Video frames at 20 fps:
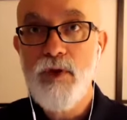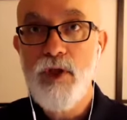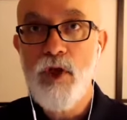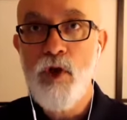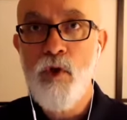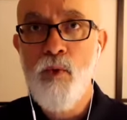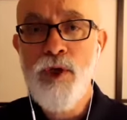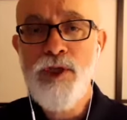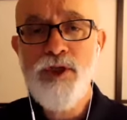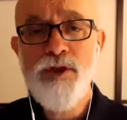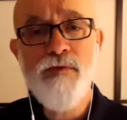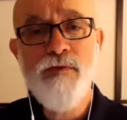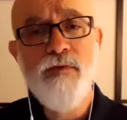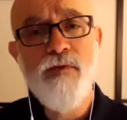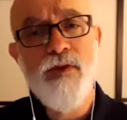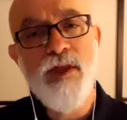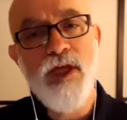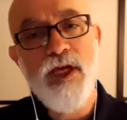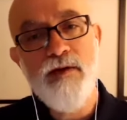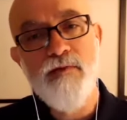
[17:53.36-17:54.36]
which of
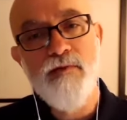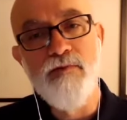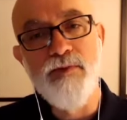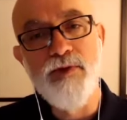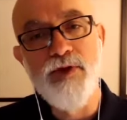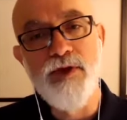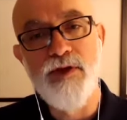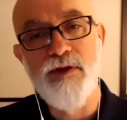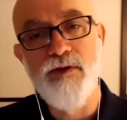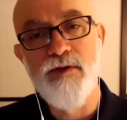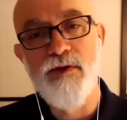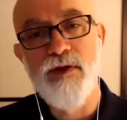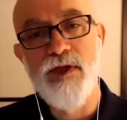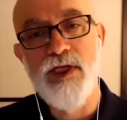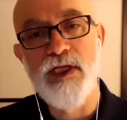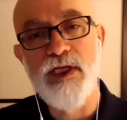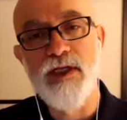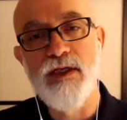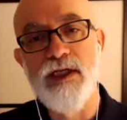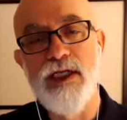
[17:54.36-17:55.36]
them do you
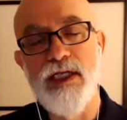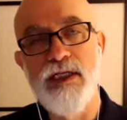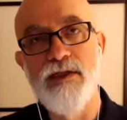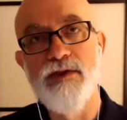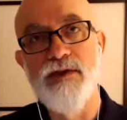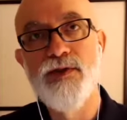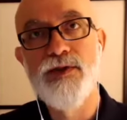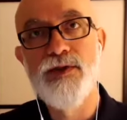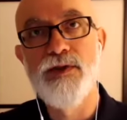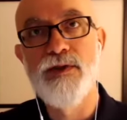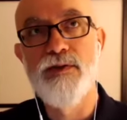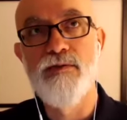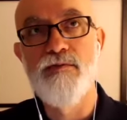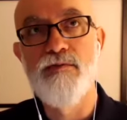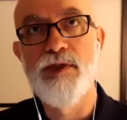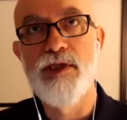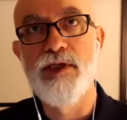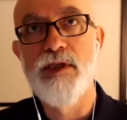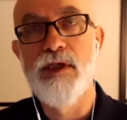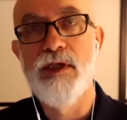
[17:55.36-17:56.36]
think needs to
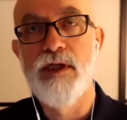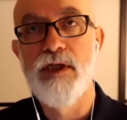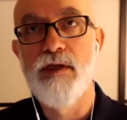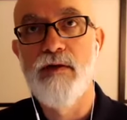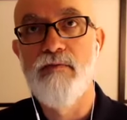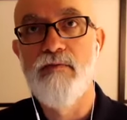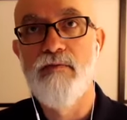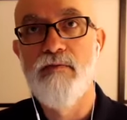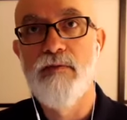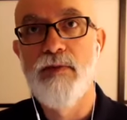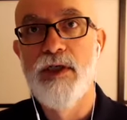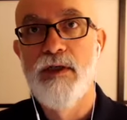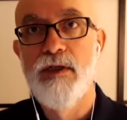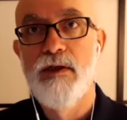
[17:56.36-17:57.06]
become